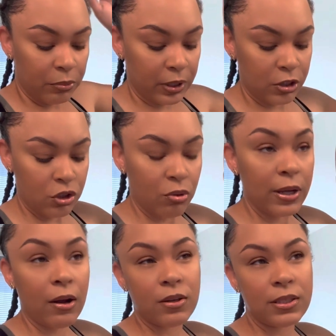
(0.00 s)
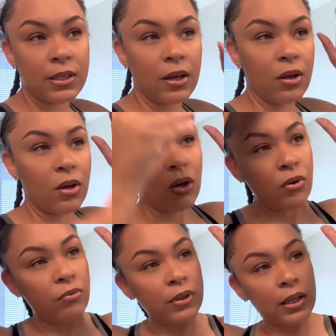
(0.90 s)
we enjoy
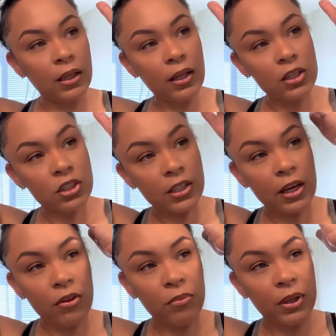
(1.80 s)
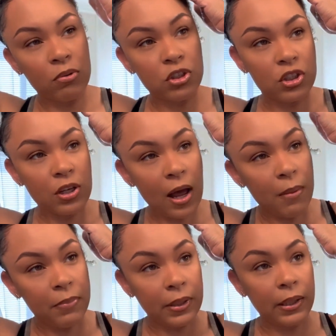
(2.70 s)
ourselves. We get lunch together, we go
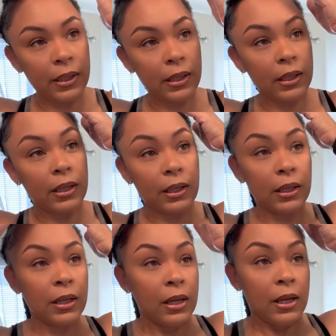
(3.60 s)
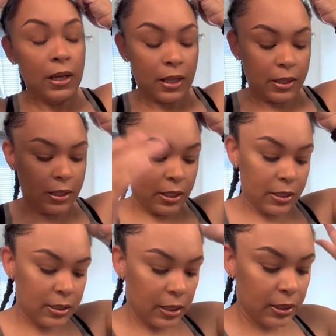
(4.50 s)
shopping and
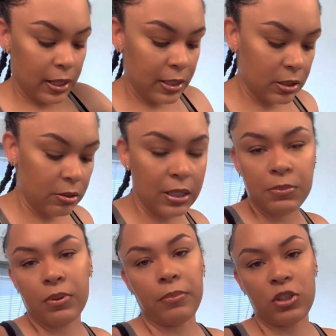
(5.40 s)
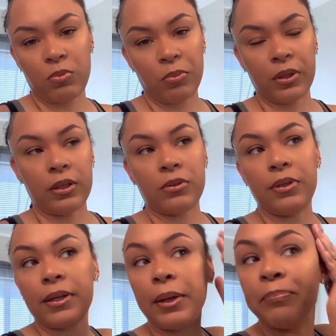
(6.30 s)
things like that. So that's pretty much what we're gonna do
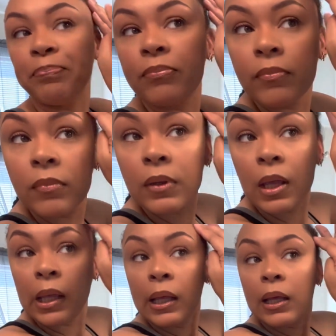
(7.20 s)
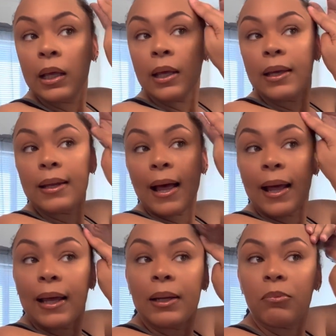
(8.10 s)
today. And
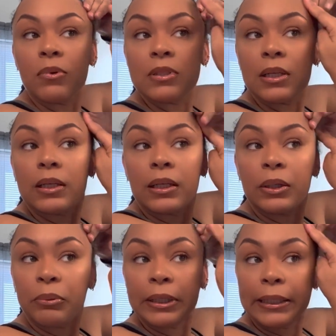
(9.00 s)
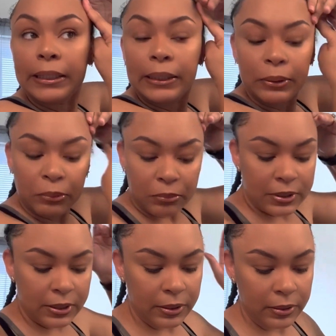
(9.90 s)
I want to look a little cute.